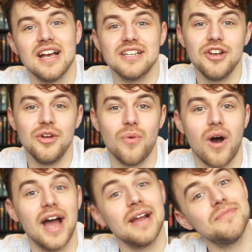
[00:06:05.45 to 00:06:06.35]
Don't know
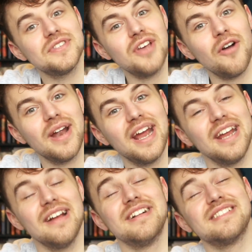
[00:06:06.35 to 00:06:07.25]
why.
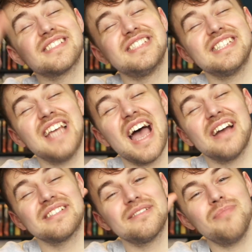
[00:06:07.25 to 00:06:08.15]
Sorry!
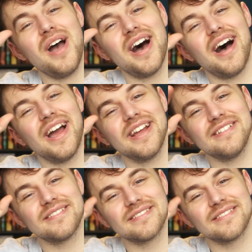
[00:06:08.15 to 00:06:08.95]
Yeah, bye!